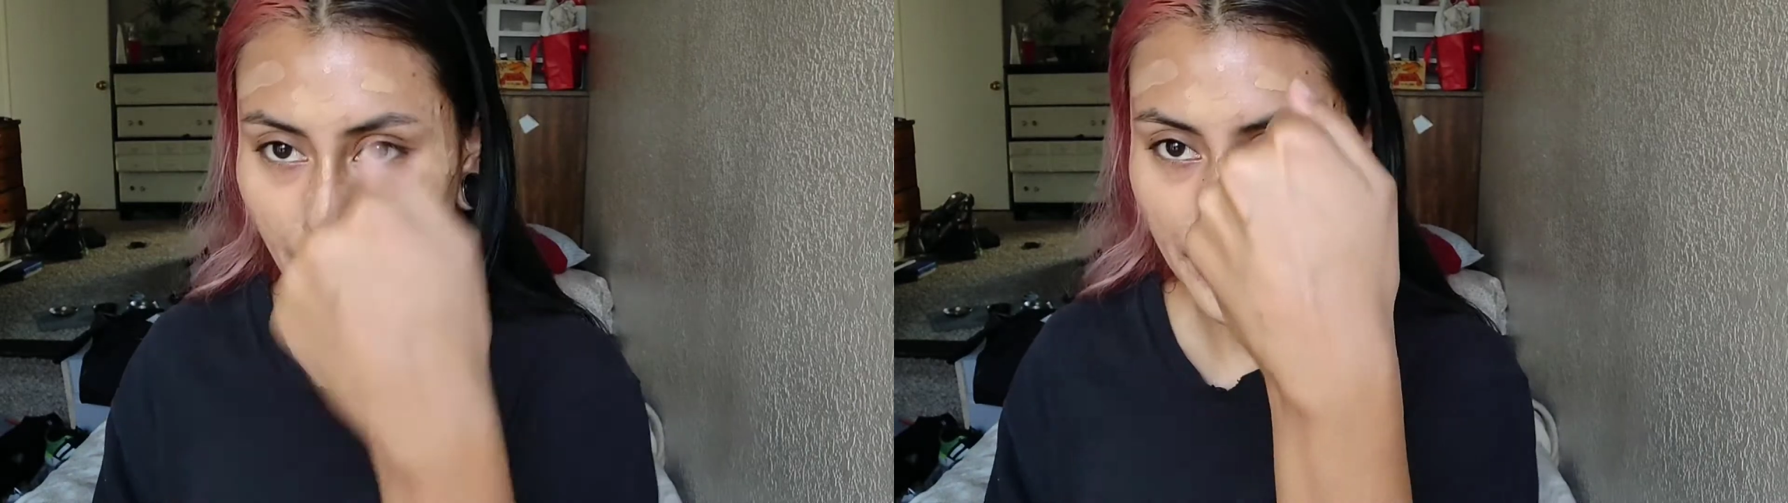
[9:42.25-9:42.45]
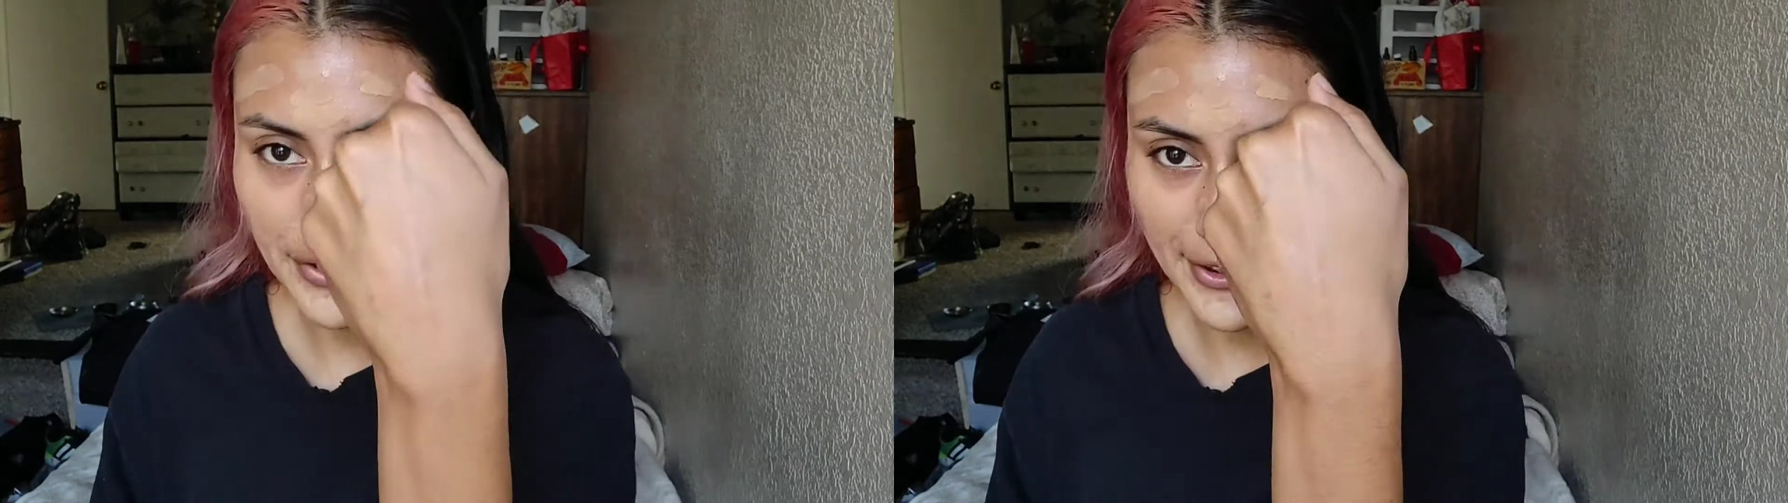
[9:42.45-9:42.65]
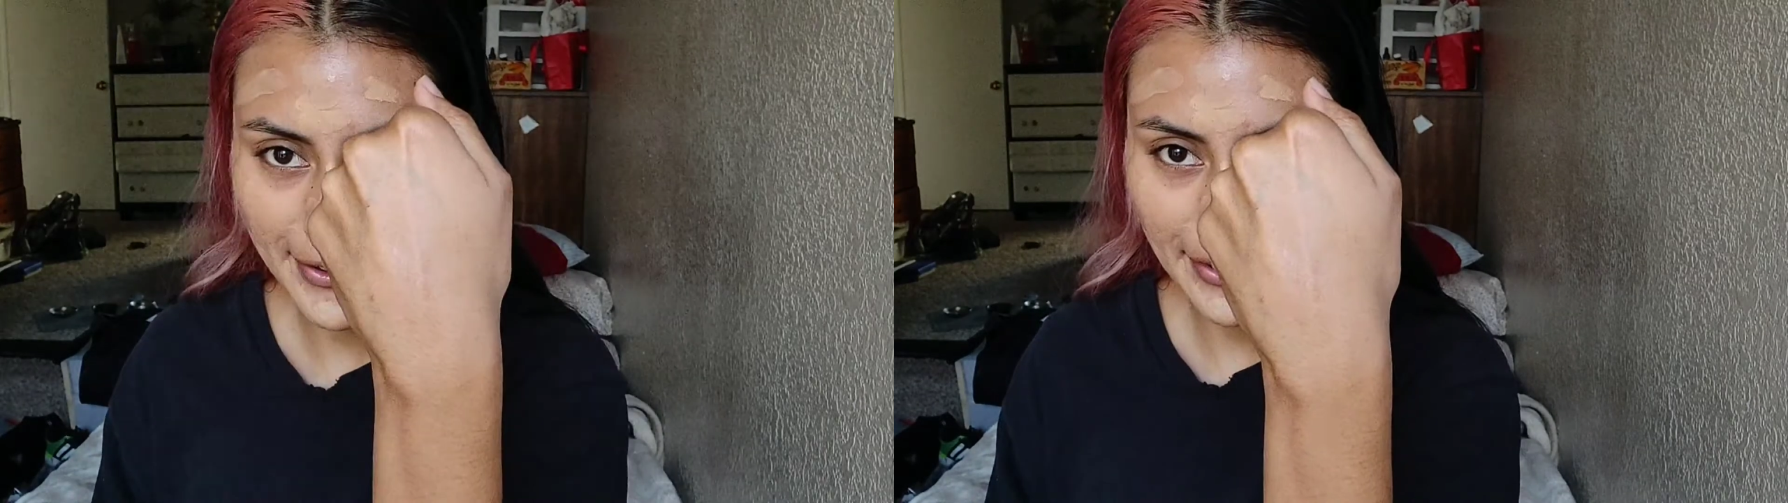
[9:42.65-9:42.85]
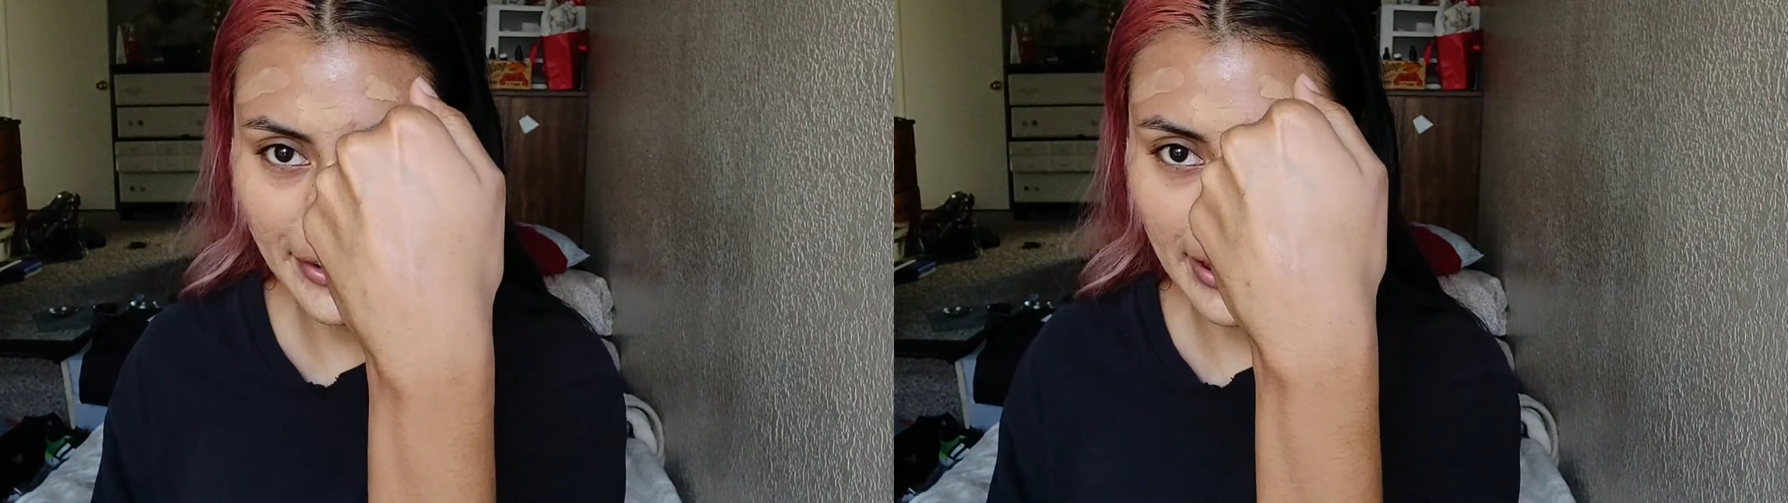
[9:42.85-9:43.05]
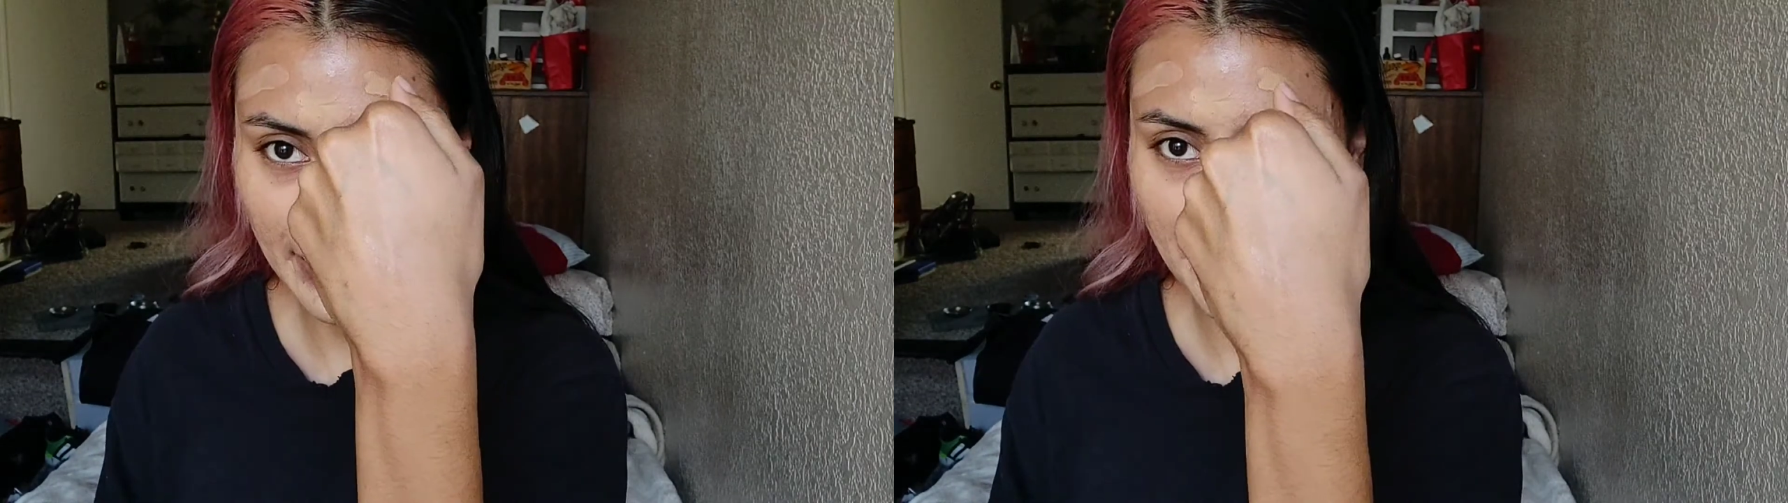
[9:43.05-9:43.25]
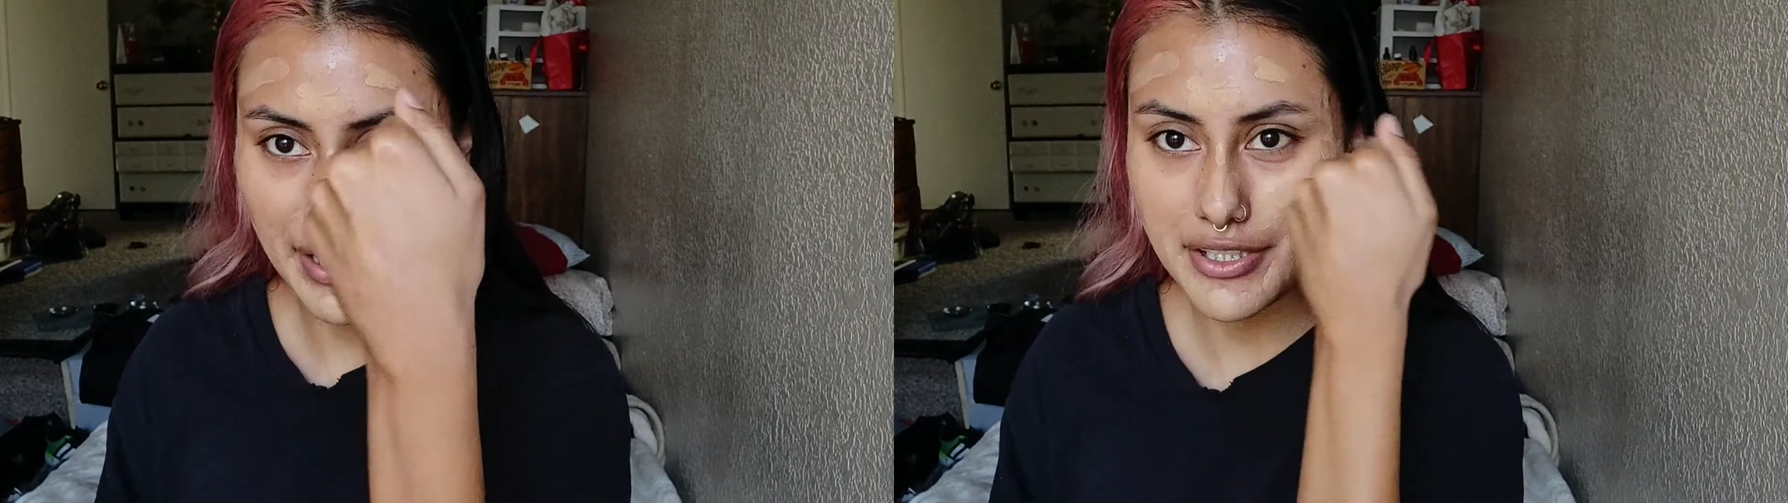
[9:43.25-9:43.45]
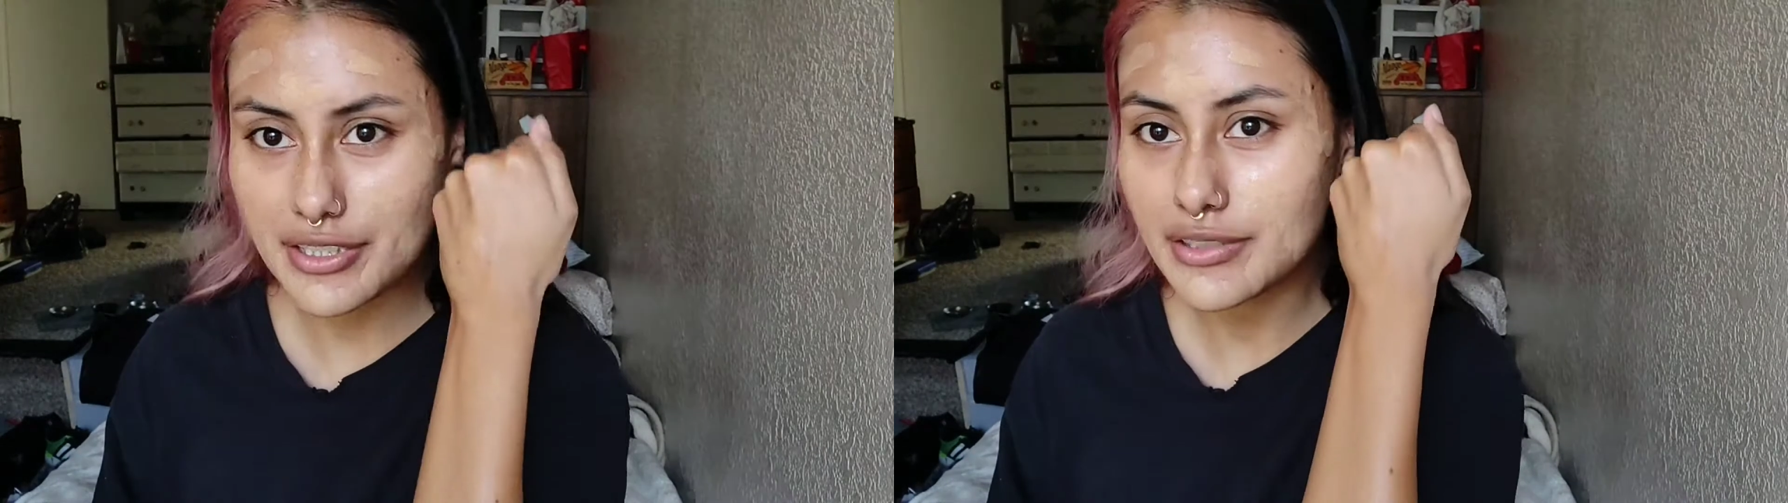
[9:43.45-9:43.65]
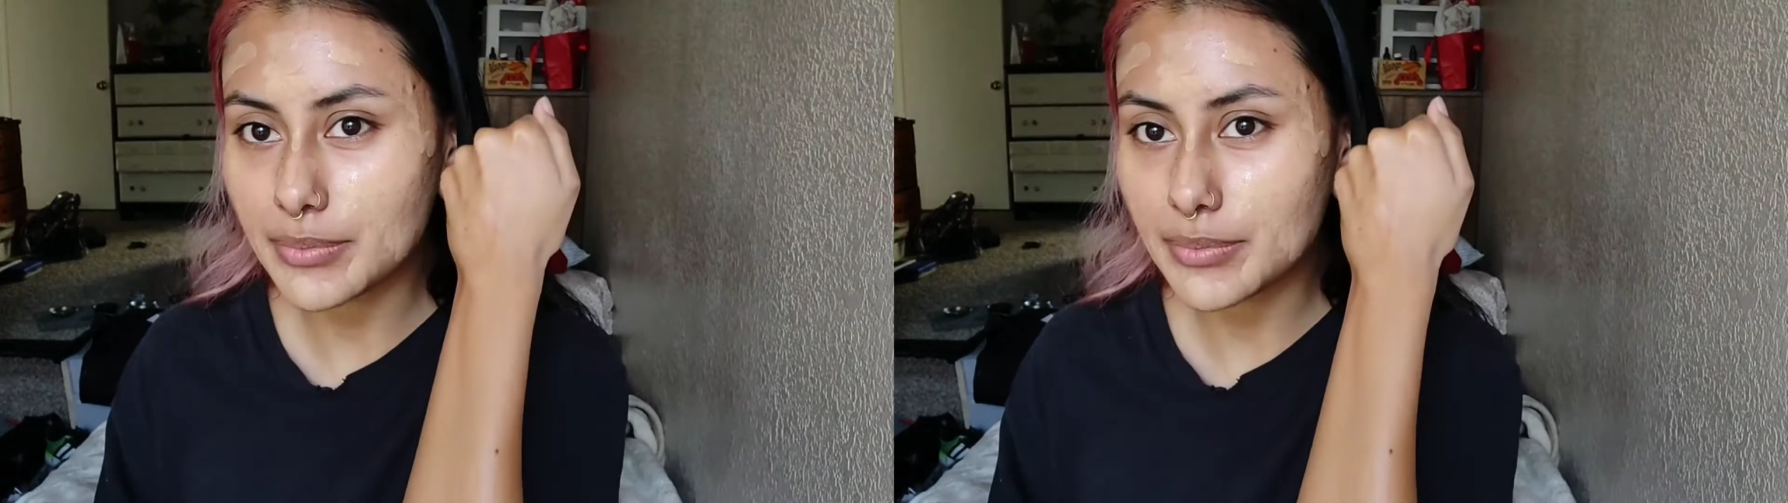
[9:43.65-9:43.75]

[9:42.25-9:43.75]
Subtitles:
Also doesn't look like it matches,